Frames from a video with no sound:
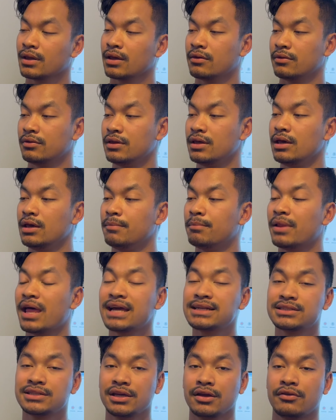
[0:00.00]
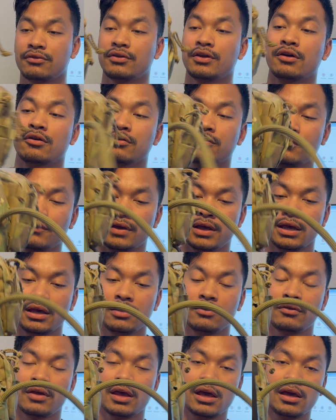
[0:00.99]
The plastic itself
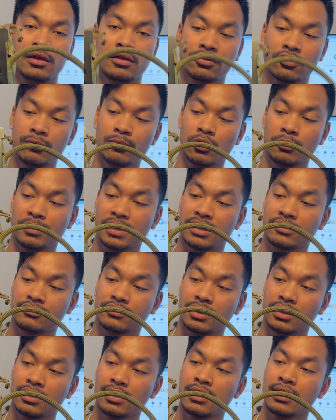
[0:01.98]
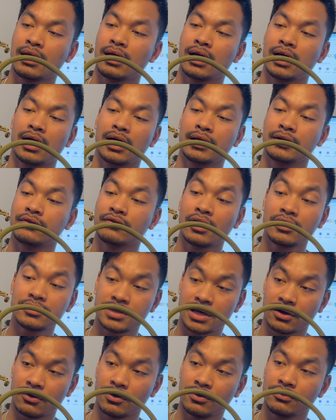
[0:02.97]
is a thermoplastic. It's not
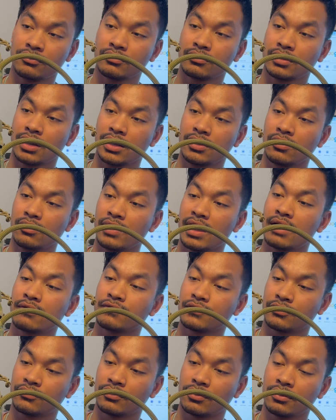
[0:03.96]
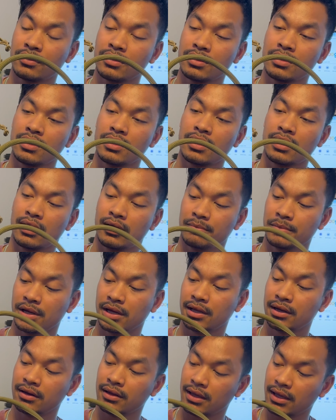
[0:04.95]
Tegris, I know that for certain,
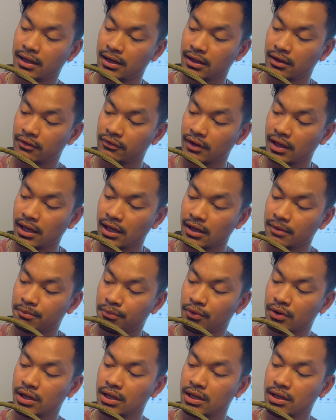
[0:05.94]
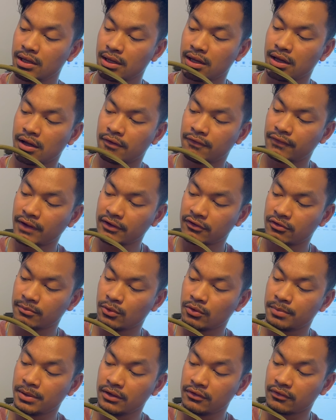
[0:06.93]
but it is a pretty
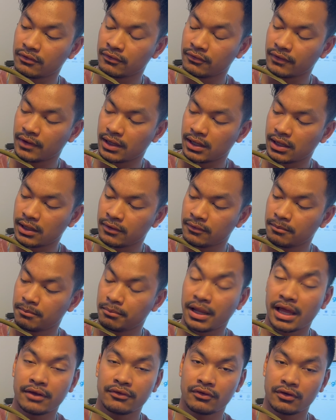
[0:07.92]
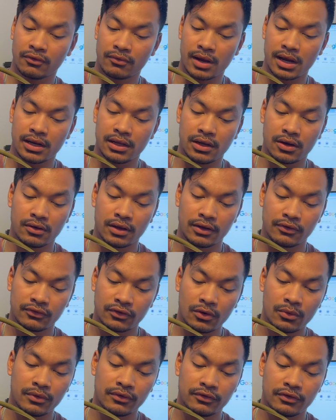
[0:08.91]
flexible piece of plastic right here, and
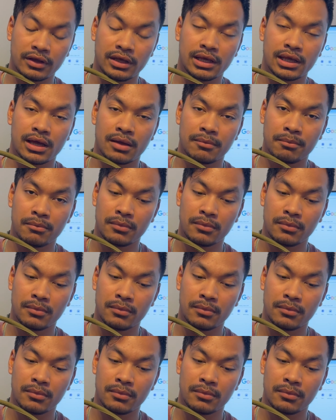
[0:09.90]
so is the